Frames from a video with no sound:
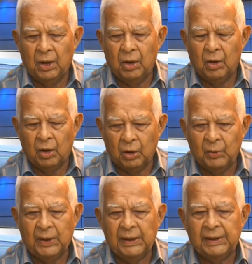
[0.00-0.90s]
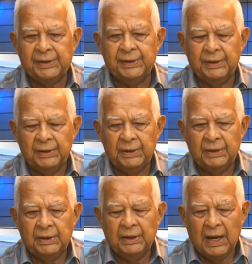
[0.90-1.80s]
always
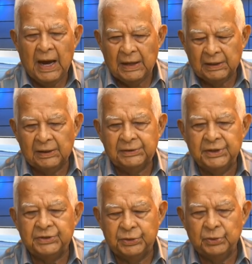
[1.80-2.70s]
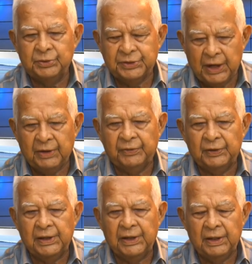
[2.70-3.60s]
handle tissues
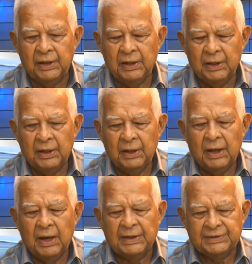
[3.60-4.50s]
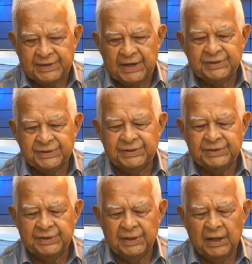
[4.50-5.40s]
carefully,
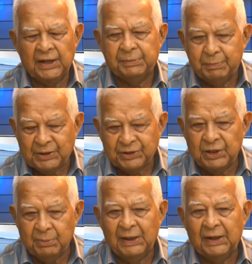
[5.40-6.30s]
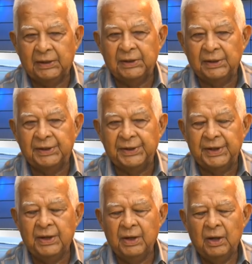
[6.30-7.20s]
assess especially
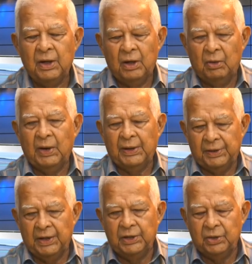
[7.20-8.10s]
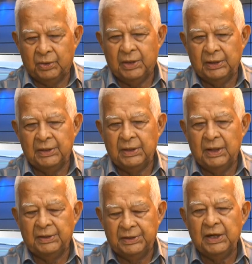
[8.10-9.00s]
malignancy, whether you
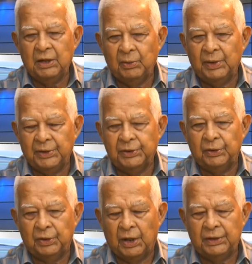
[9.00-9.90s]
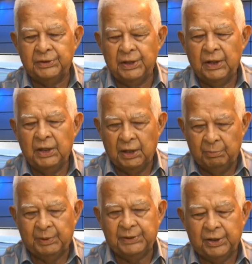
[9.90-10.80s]
could deal with it or not, in
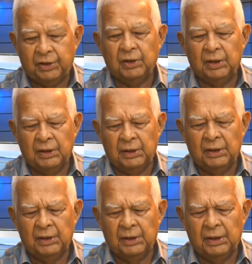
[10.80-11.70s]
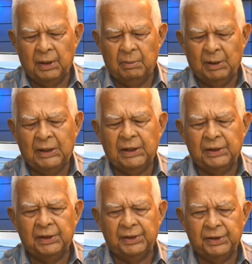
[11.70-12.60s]
particular
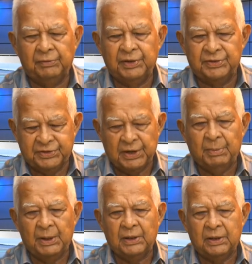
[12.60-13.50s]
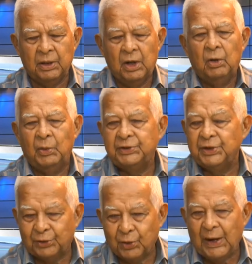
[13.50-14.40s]
malignancy of the stomach, which
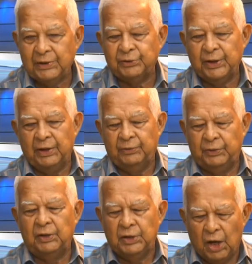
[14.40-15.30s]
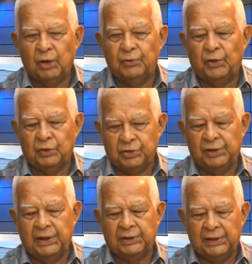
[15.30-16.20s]
is quite rare now,
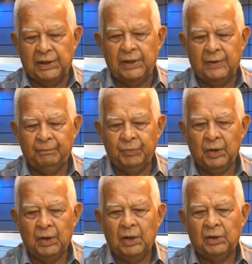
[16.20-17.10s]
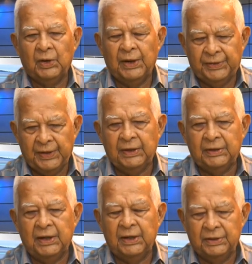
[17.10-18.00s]
fortunately. So I
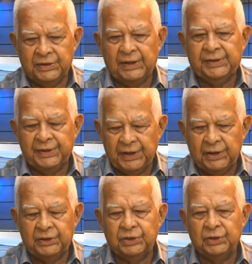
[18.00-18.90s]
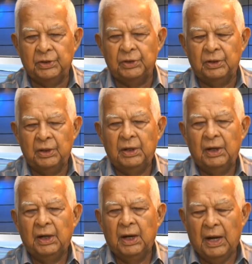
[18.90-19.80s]
think they just need to
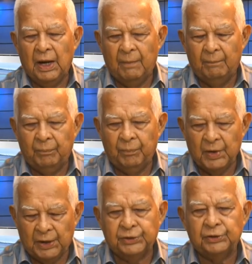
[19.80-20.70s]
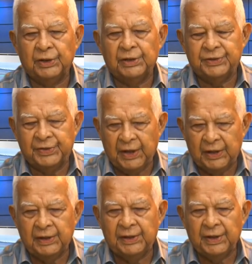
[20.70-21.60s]
not to rush
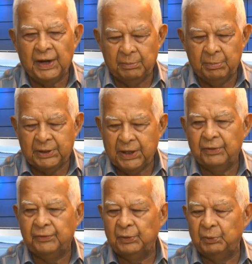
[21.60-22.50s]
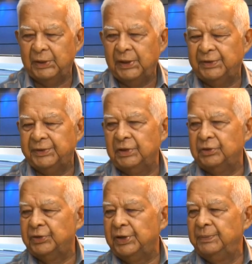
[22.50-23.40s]
things and be careful with their
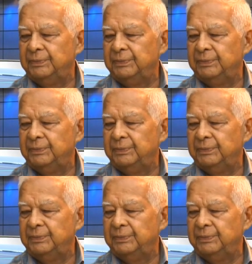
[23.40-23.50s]
surgery.